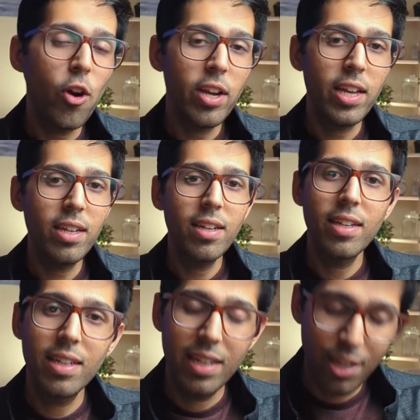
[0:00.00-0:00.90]
Warning,
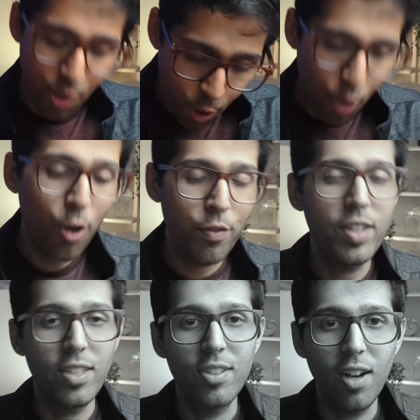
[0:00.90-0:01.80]
all of
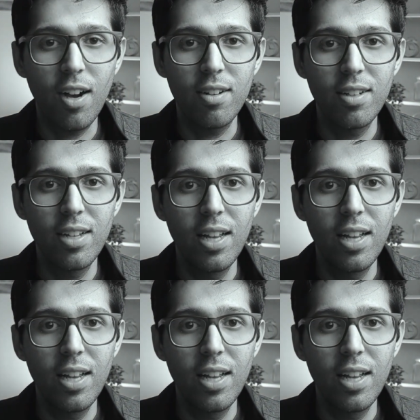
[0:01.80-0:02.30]
this is hard.